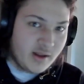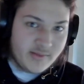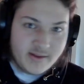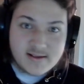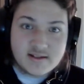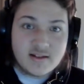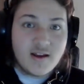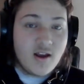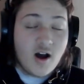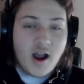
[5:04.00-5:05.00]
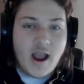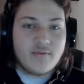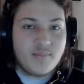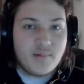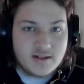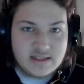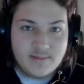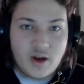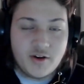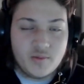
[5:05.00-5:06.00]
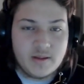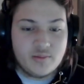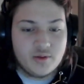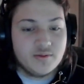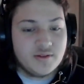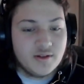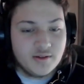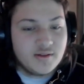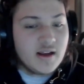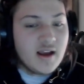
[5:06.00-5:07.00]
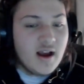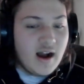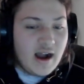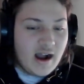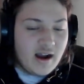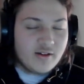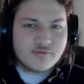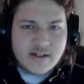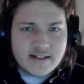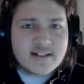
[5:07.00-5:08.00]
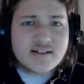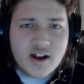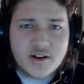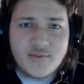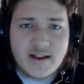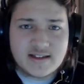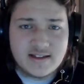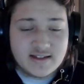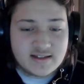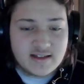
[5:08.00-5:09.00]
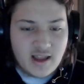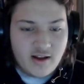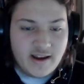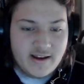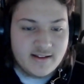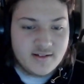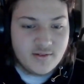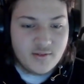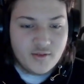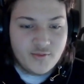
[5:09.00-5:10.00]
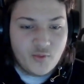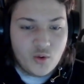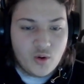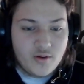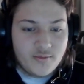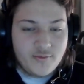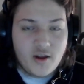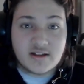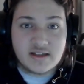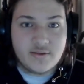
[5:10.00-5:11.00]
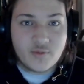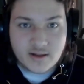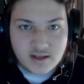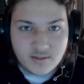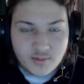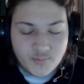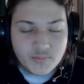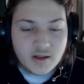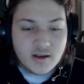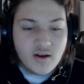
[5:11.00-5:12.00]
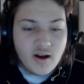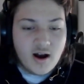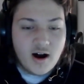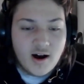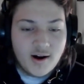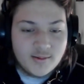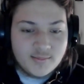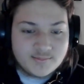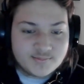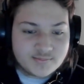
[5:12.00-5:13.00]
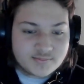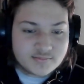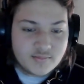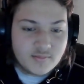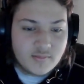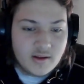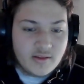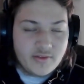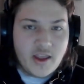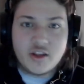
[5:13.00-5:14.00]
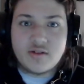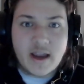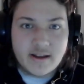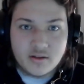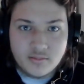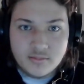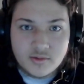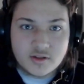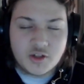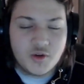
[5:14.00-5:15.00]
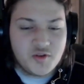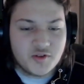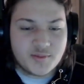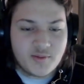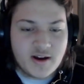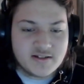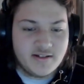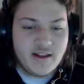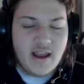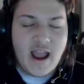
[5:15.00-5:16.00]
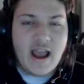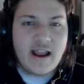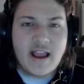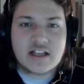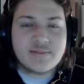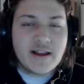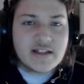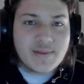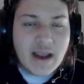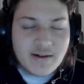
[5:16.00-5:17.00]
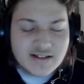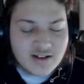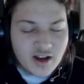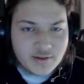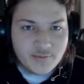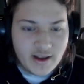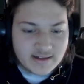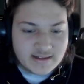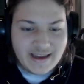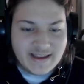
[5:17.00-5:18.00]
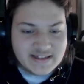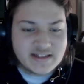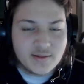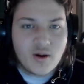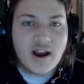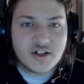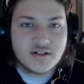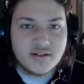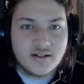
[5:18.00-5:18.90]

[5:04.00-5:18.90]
like this, I haven't personally, but I know people who do, read the side effects list. Okay, for Fluxine, for example, that you take them to cure your depression. Explain to me how a side effect is depression.